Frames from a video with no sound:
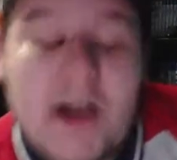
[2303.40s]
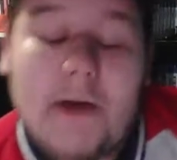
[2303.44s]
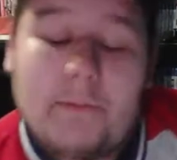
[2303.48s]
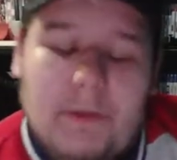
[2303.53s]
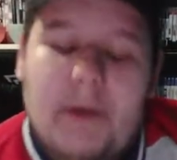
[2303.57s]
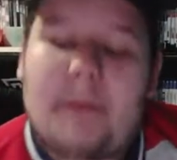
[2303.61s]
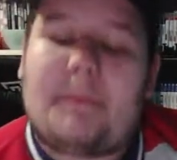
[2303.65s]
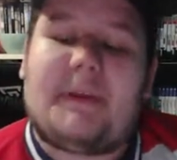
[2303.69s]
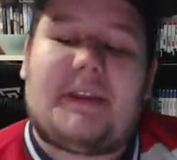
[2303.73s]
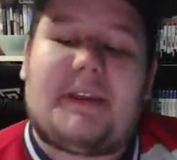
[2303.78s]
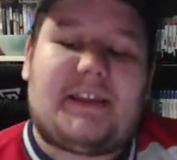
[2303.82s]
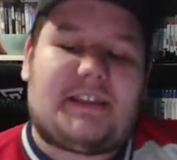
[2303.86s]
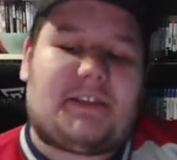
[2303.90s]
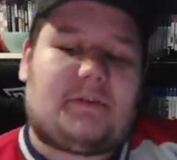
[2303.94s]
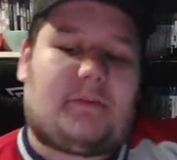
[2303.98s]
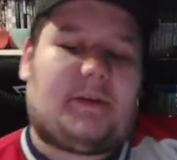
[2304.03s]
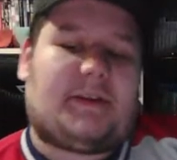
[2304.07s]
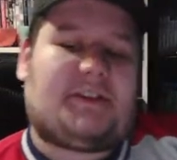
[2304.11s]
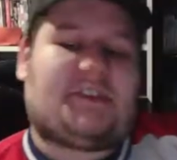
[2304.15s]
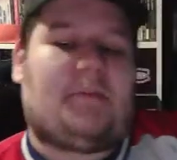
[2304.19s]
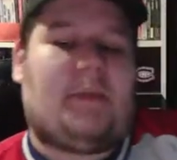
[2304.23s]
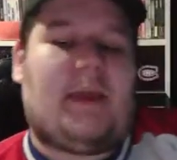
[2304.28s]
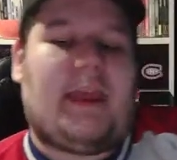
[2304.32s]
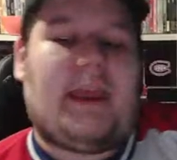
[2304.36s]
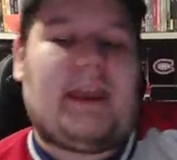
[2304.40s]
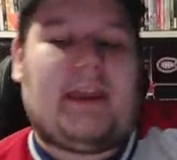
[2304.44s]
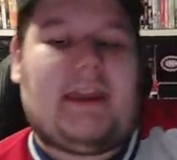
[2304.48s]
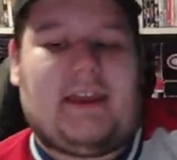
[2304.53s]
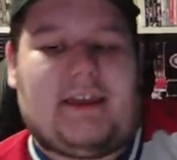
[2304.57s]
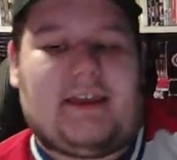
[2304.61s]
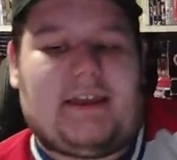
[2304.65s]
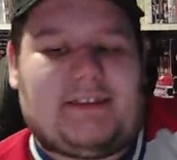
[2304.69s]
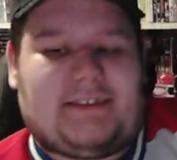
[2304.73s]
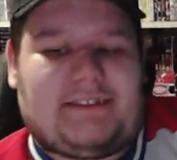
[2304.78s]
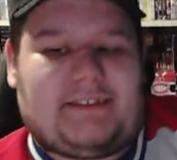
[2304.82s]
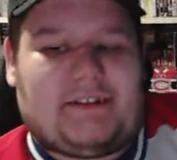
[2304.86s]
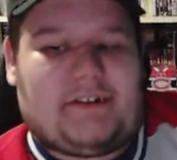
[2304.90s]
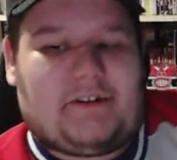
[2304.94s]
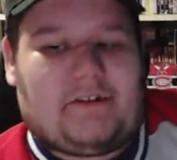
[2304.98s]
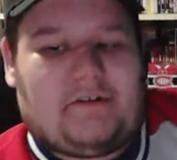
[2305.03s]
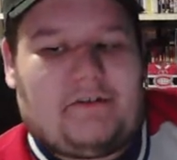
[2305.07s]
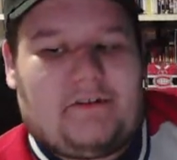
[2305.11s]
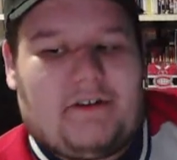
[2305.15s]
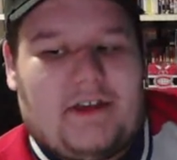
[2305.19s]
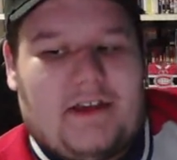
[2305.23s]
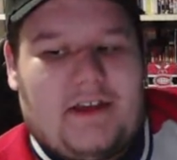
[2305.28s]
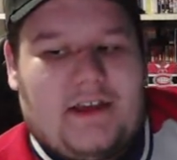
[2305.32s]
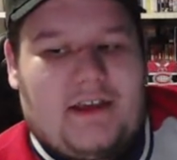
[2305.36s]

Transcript: but because of WrestleMania. So,